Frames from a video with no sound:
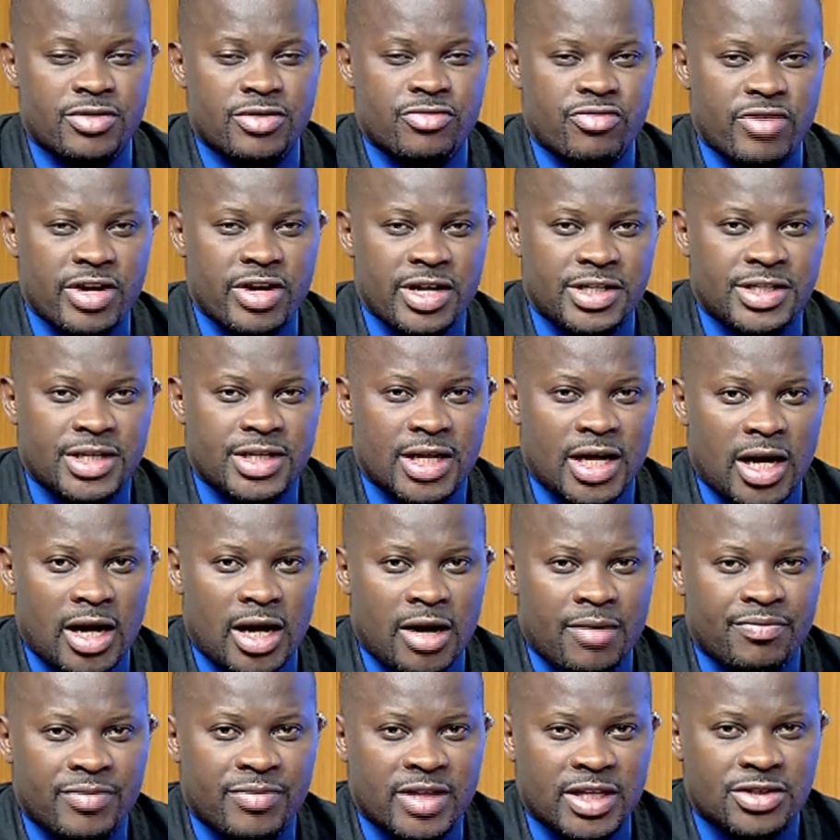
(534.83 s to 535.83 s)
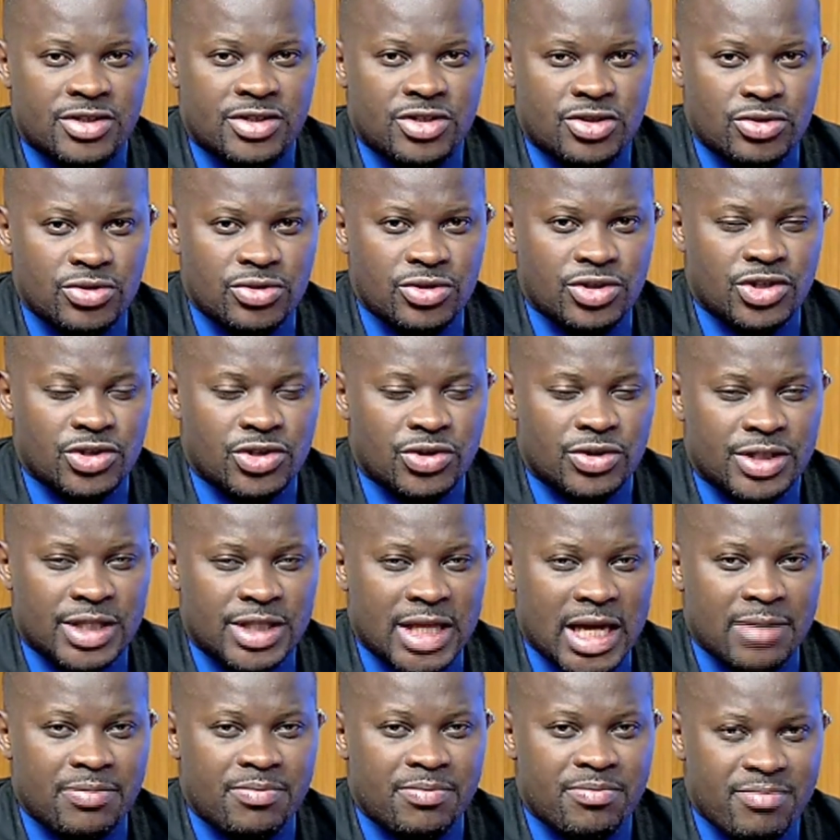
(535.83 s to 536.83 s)
a very great um,
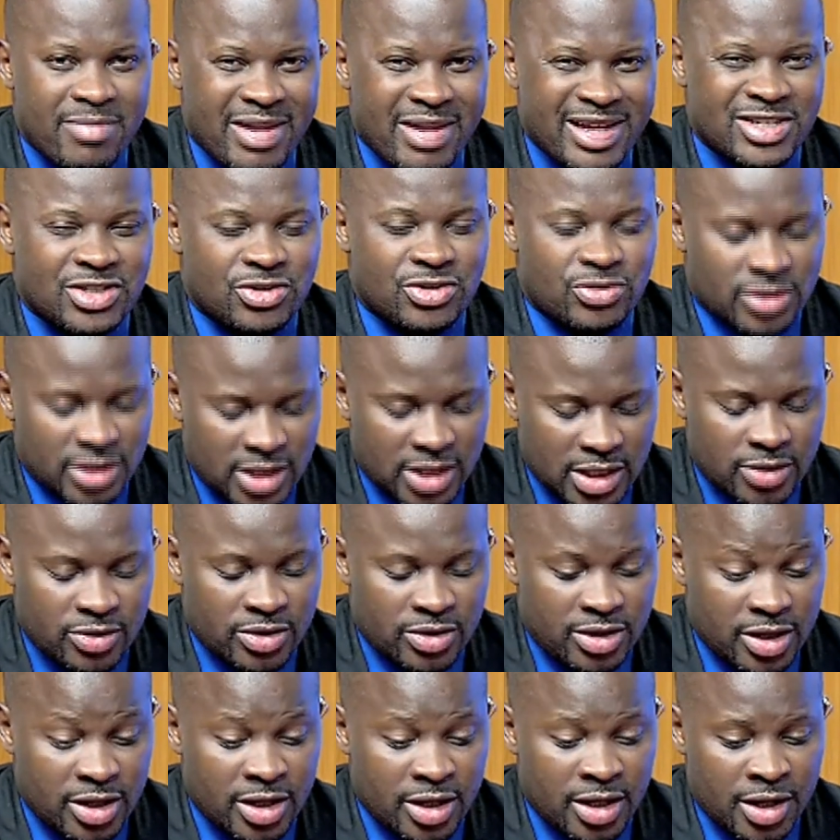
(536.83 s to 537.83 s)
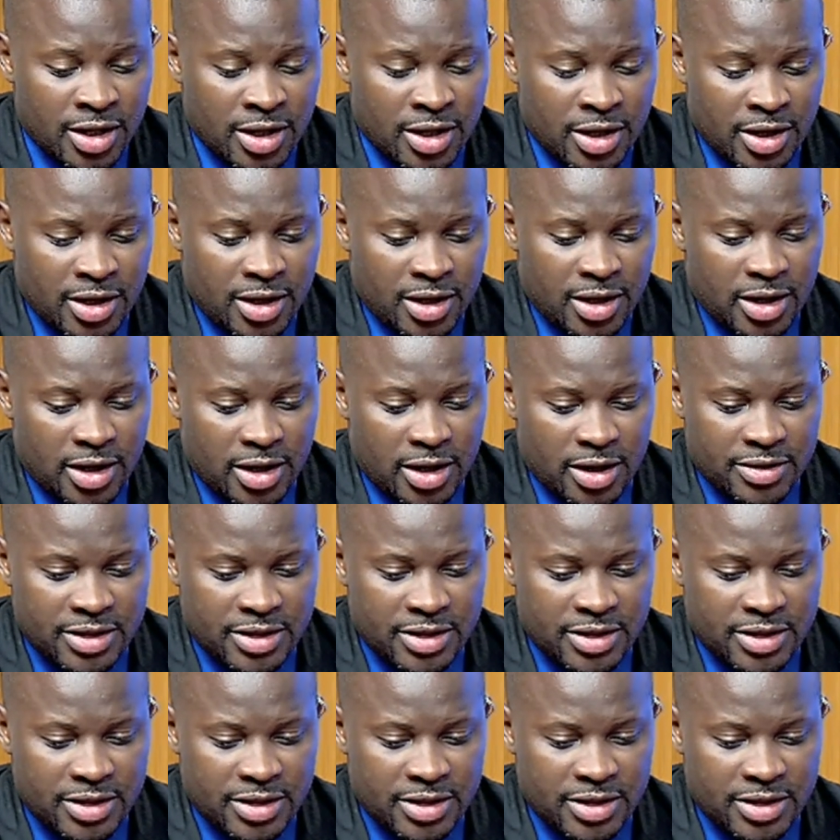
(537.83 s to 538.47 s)
institution that makes sure that the,